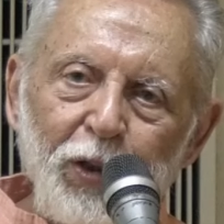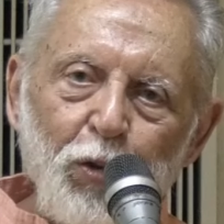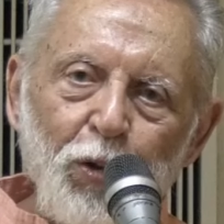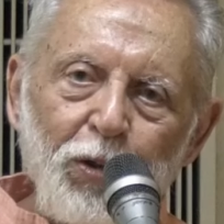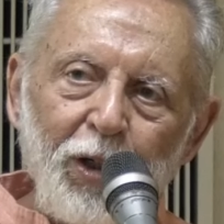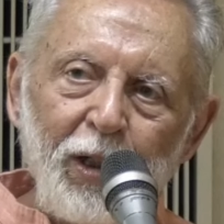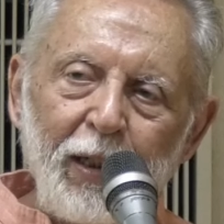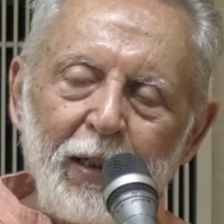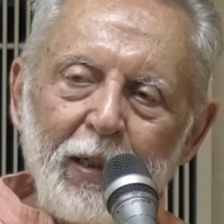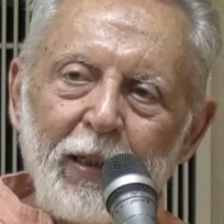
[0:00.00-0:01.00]

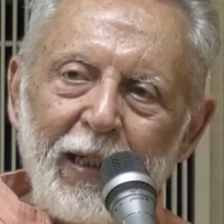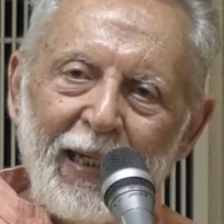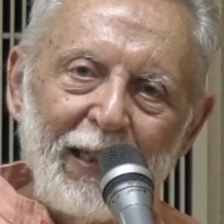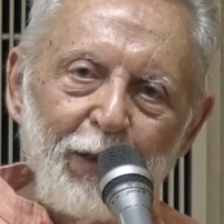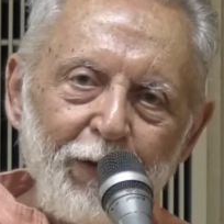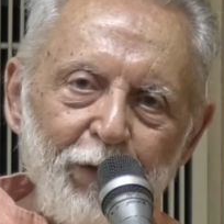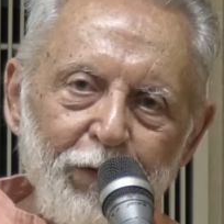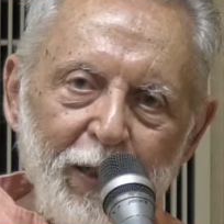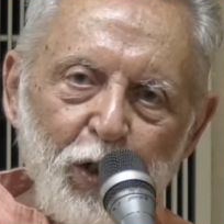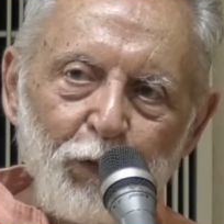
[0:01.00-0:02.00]
so-called negative
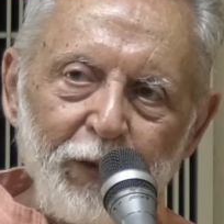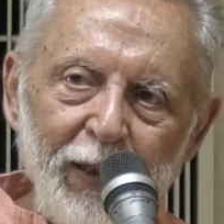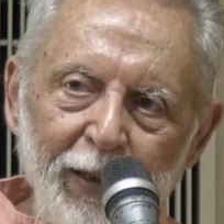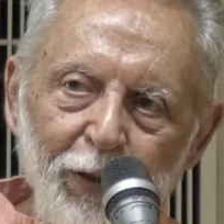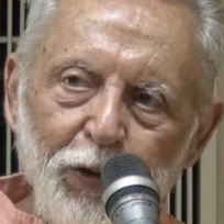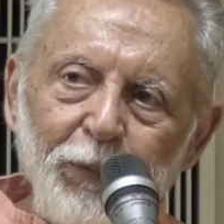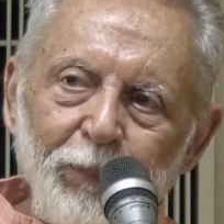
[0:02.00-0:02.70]
effects of the ego,